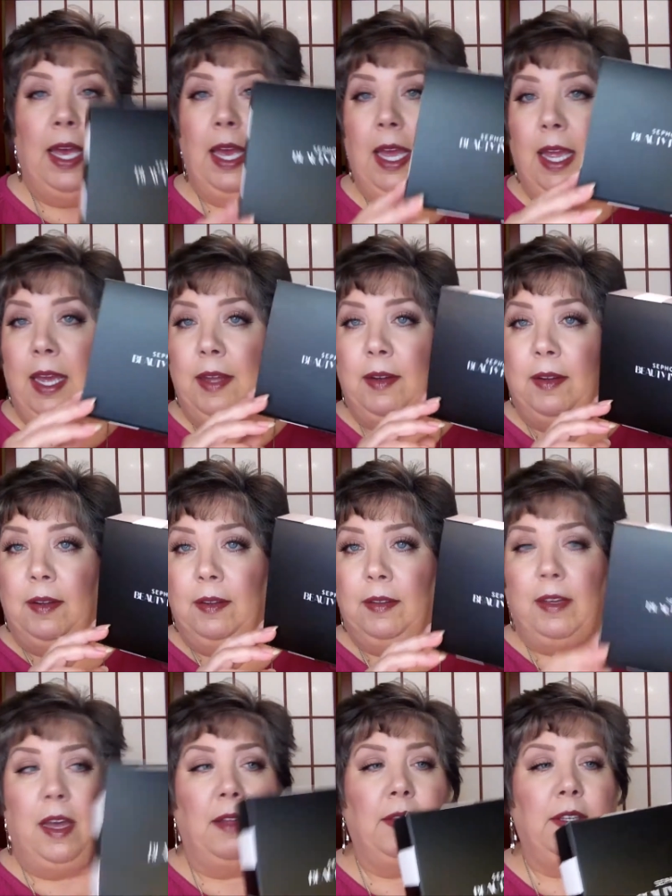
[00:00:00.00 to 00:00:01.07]
and
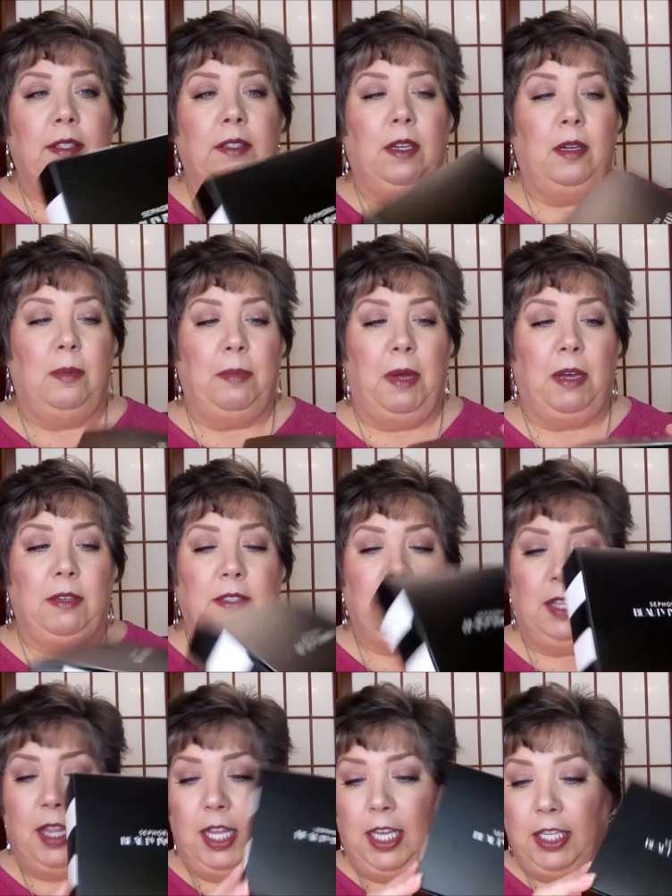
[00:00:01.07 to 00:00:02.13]
got this little box
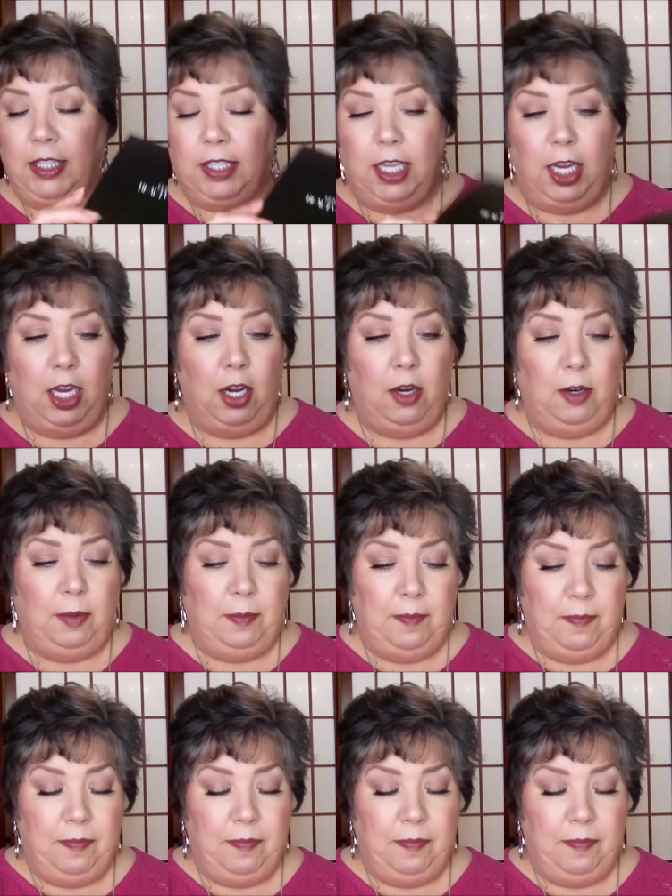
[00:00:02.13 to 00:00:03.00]
of things here.